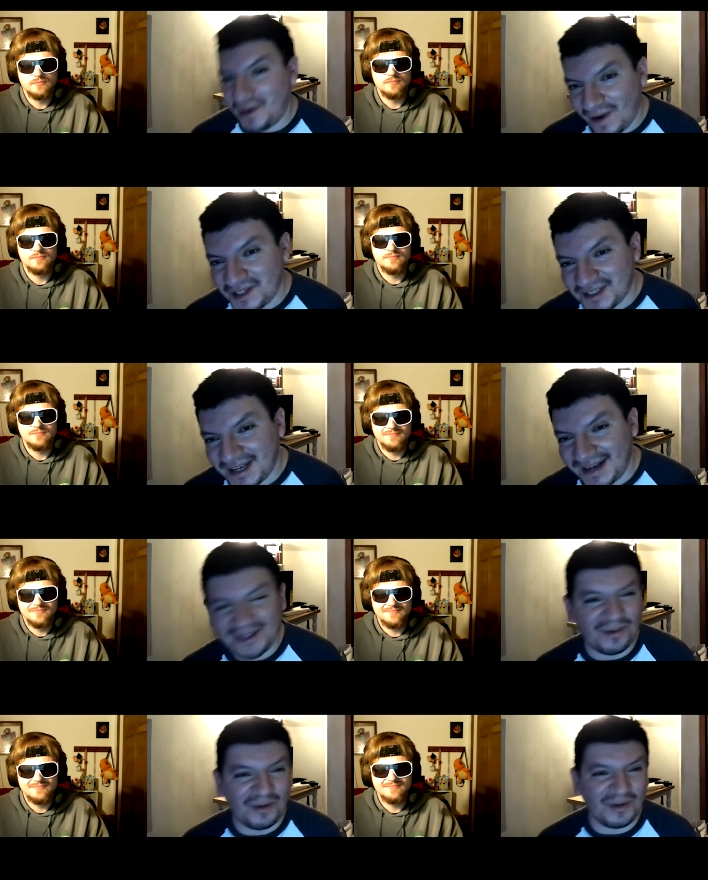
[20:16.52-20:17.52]
Speaker 1: watches
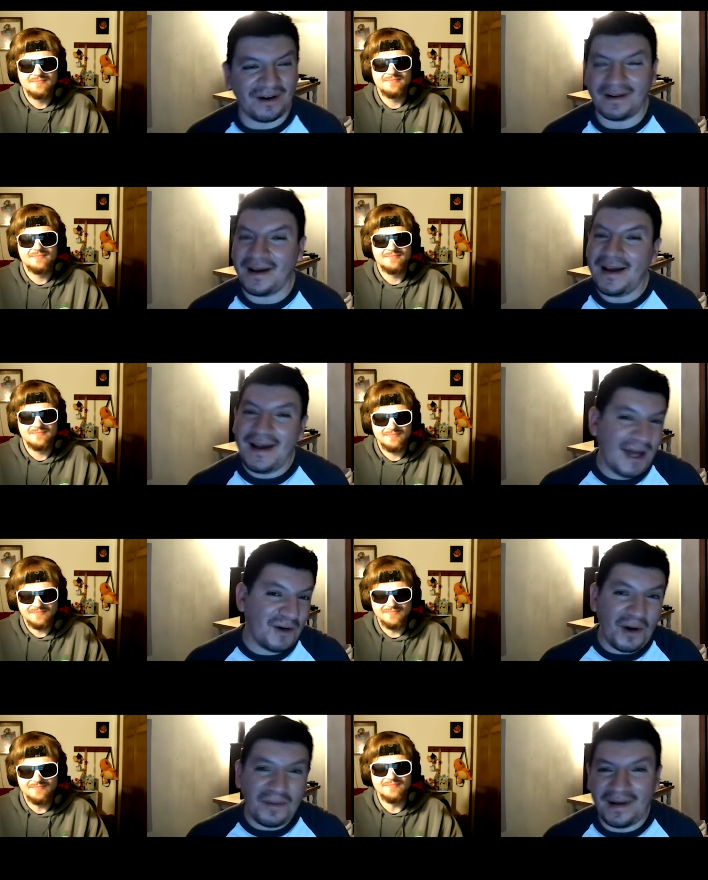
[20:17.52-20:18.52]
AEW Dark. I
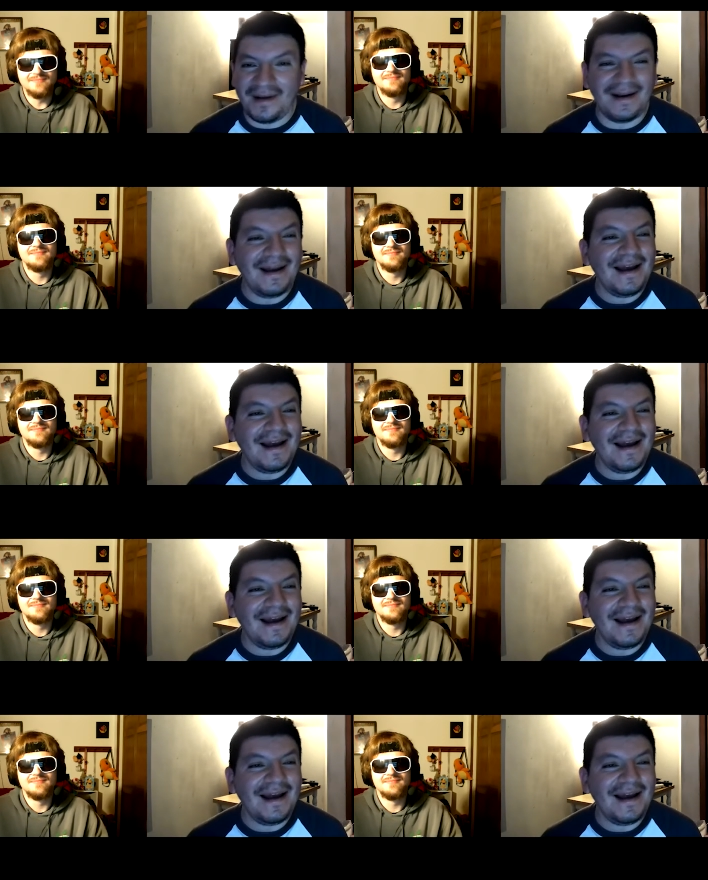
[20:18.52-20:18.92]
don't mm-hmm. know.